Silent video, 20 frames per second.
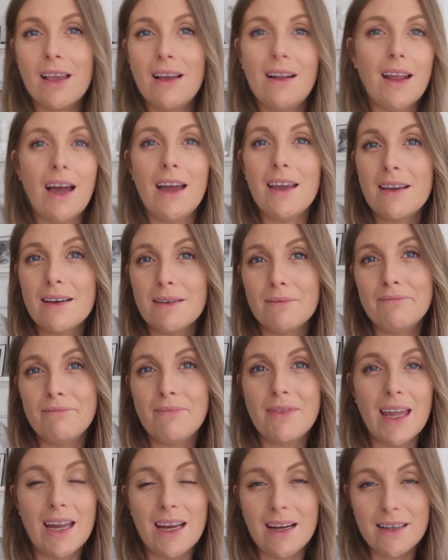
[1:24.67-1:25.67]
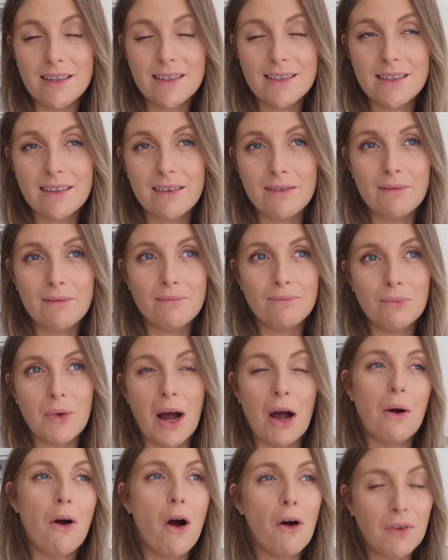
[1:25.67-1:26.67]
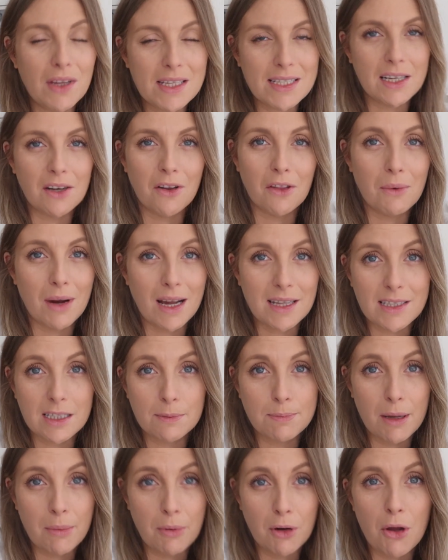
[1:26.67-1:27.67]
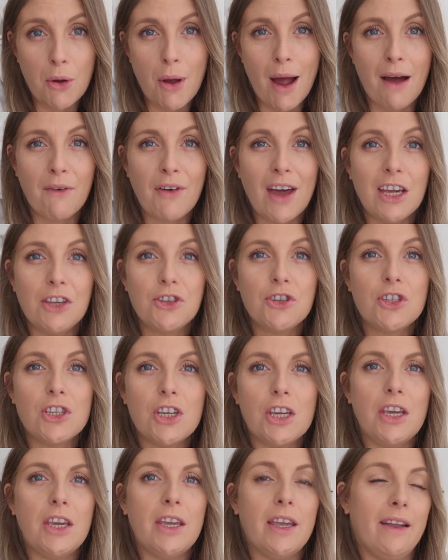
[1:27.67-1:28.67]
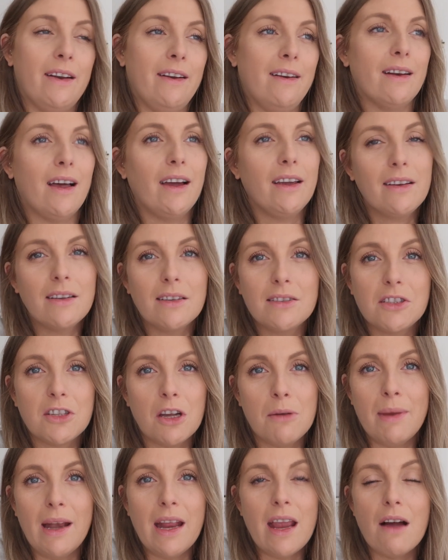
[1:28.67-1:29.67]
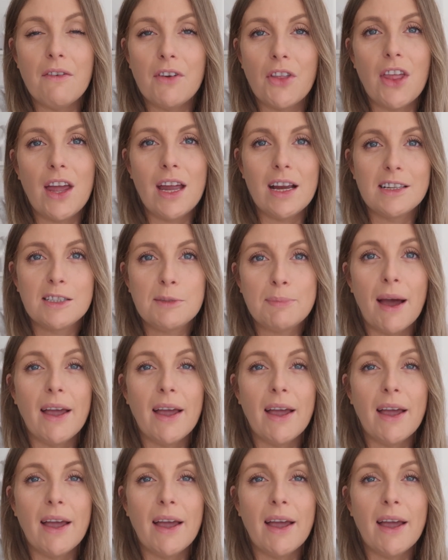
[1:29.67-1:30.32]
like things well, obviously not the worst, there's people who have HG and like so many other things,